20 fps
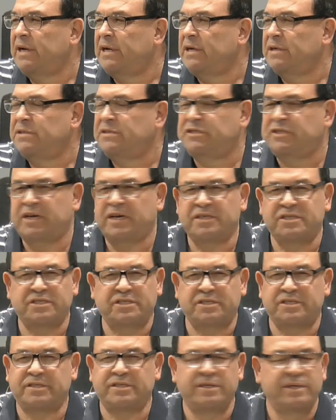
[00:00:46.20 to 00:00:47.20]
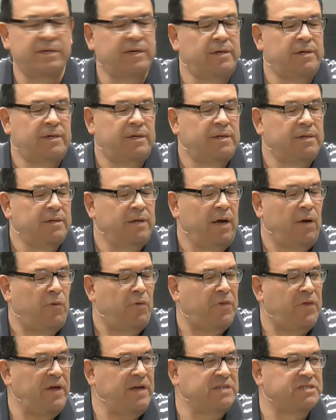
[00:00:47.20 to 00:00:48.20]
just, you know,
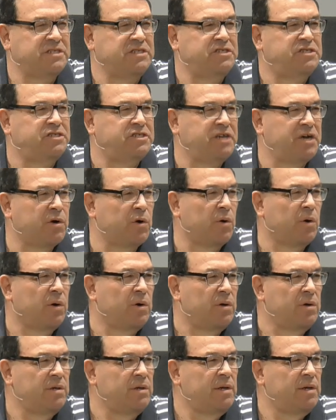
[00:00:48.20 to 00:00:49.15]
things in general.